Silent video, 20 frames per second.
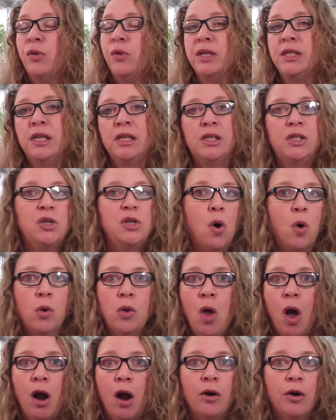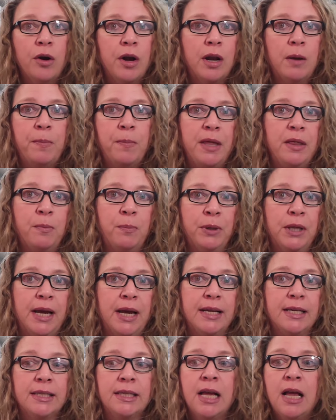this is no longer going to be the
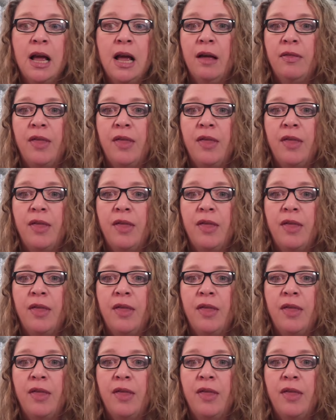place